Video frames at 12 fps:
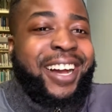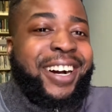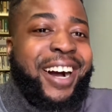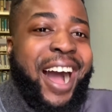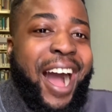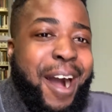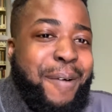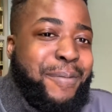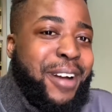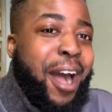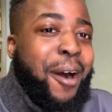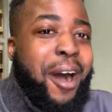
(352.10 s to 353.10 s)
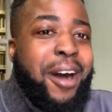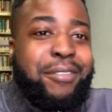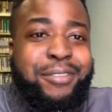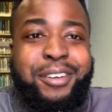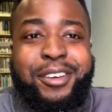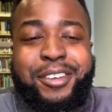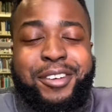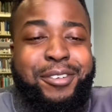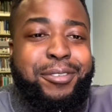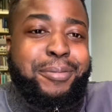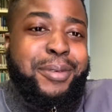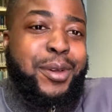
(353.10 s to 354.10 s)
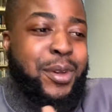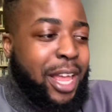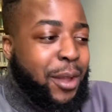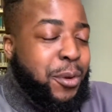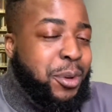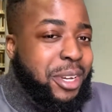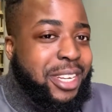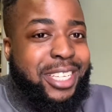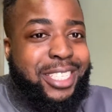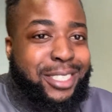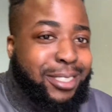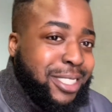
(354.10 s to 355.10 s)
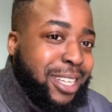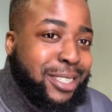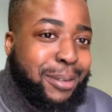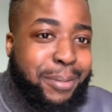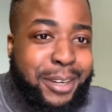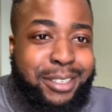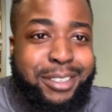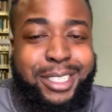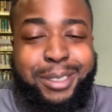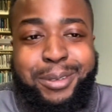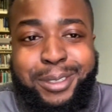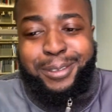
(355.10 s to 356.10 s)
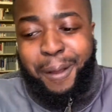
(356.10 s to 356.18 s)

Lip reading: How often are you going to be, like, wearing these sets of pairs of shoes?